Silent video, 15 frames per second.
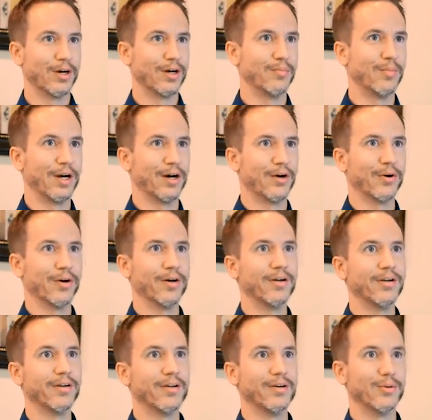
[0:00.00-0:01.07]
we don't have power.
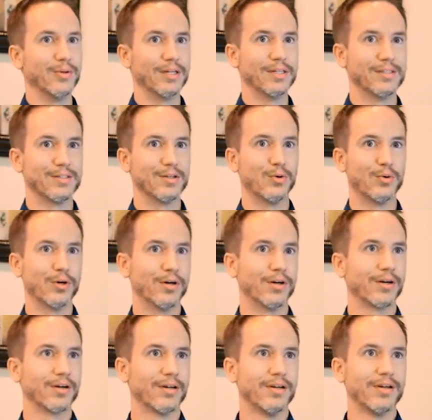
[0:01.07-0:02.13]
We can still work.